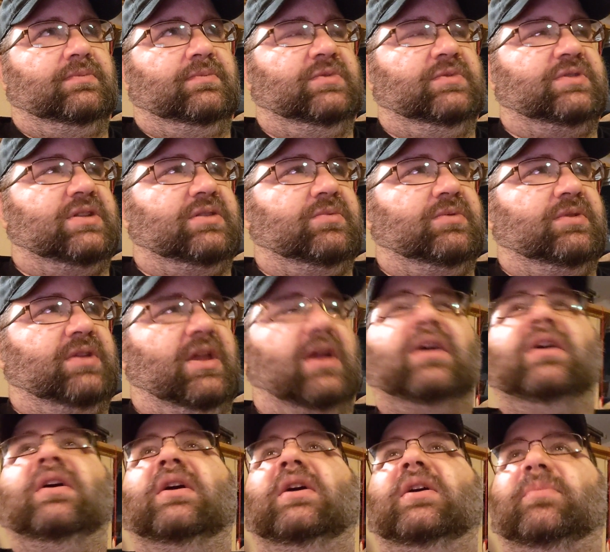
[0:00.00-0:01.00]
Was that the one? Yeah.
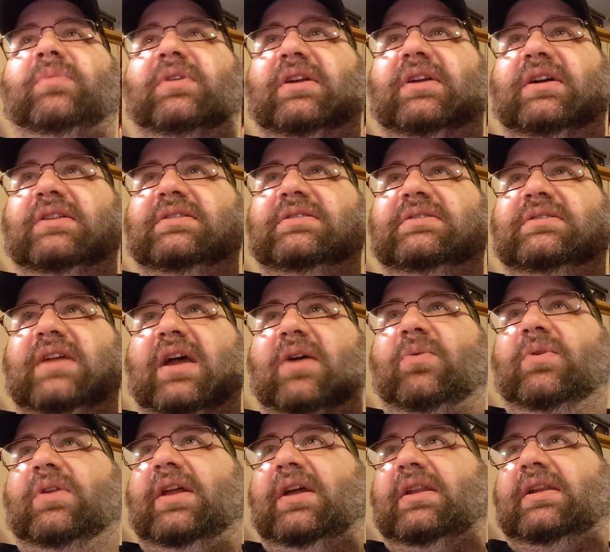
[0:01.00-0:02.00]
Because that
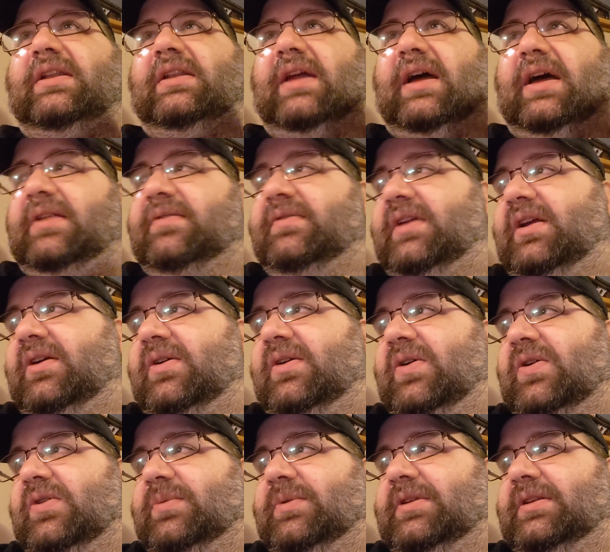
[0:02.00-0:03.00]
one had a lot of Gary
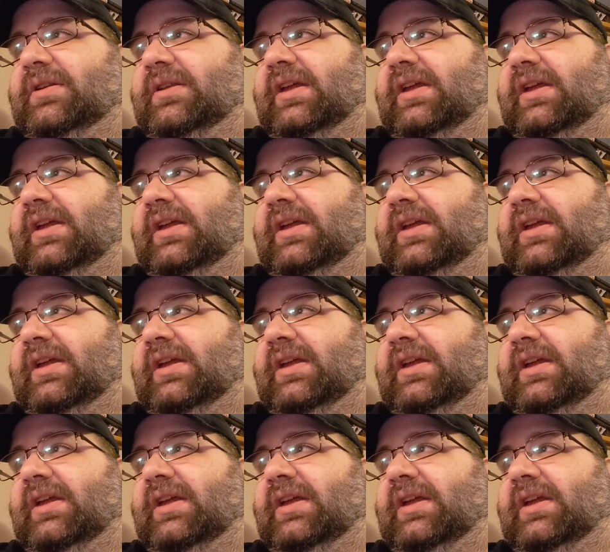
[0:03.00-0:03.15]
Oldman,